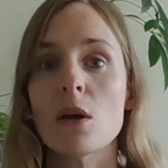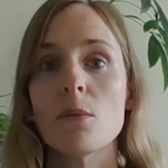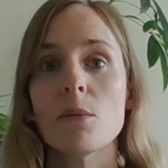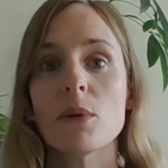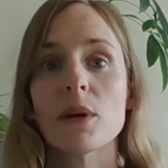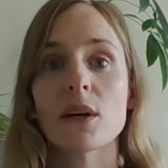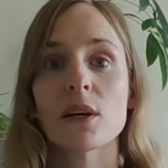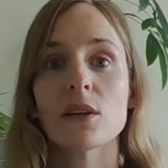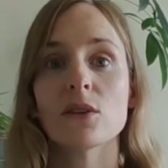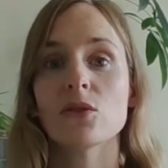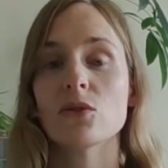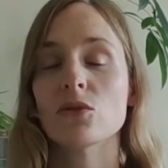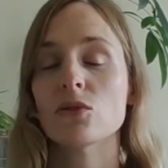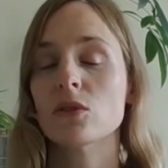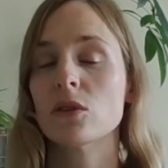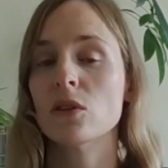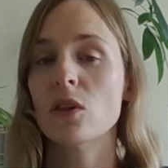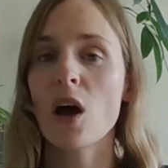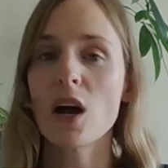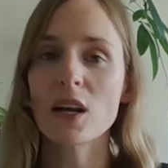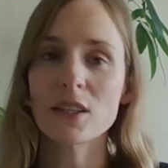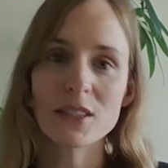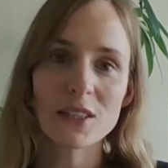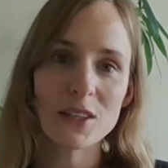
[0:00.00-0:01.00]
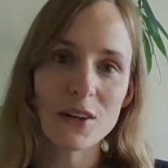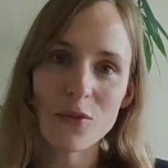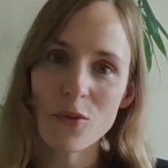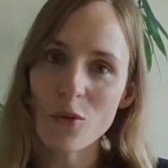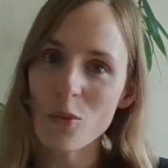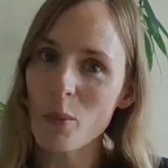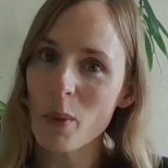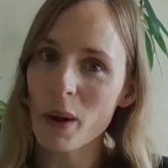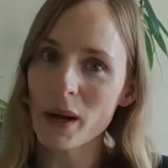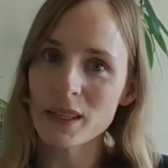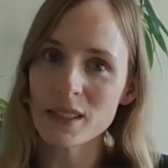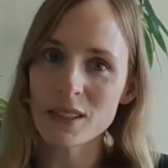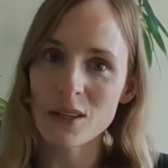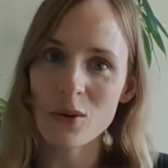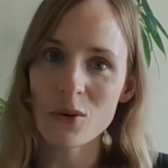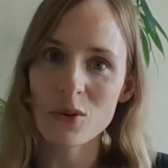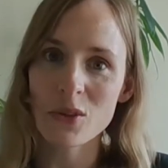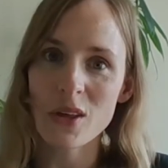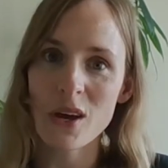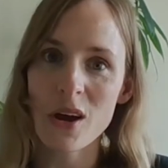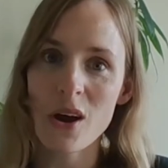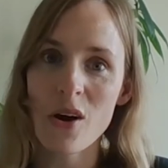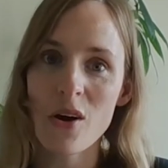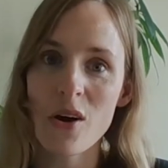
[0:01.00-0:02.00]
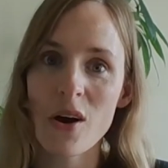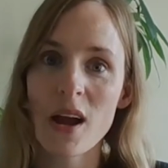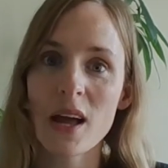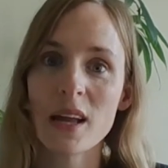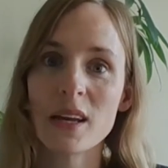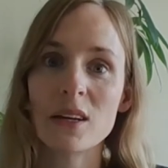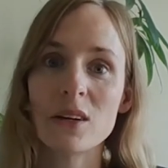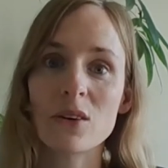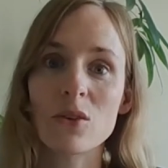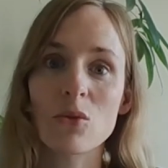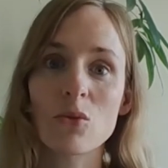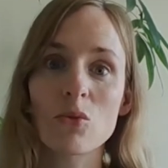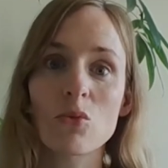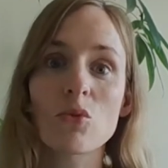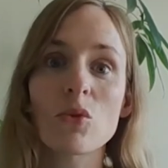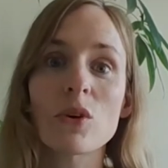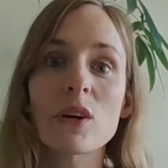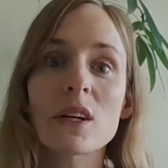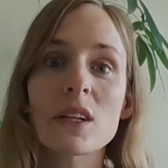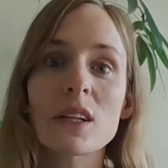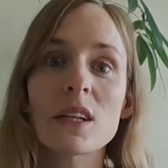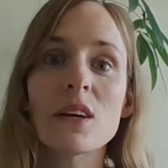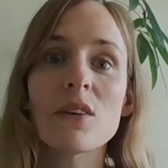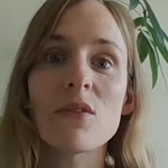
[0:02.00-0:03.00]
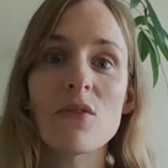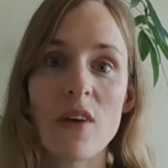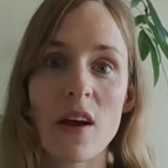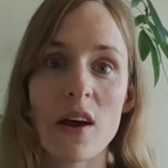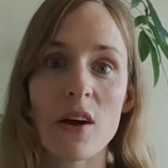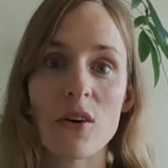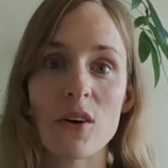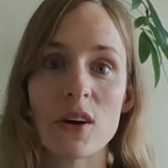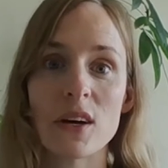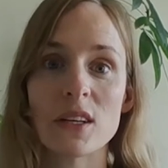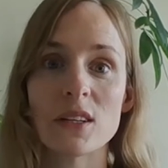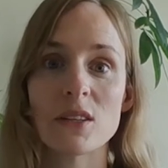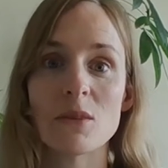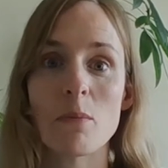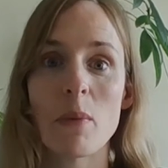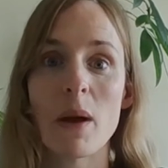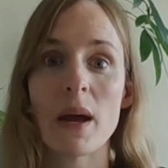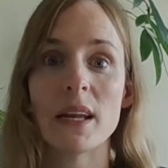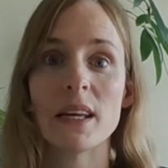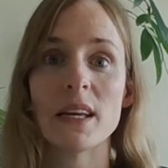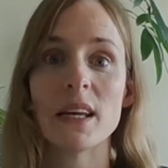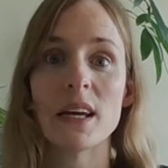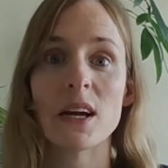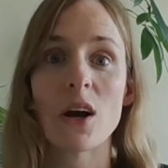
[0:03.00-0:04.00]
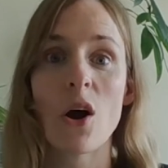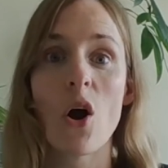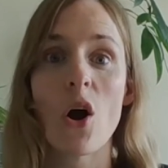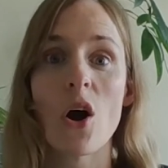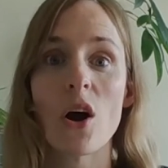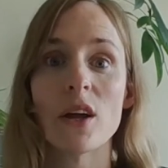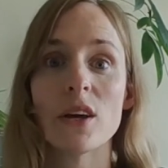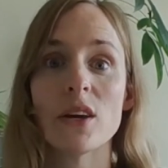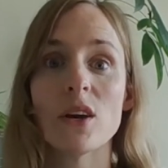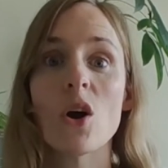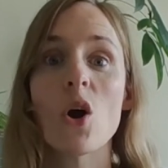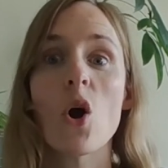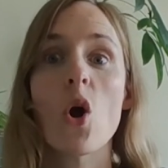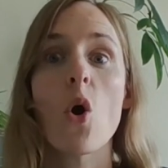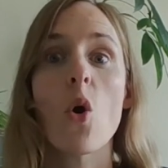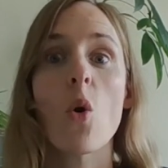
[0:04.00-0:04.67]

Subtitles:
because there's lots of different bikes out there and it'll really vary depending on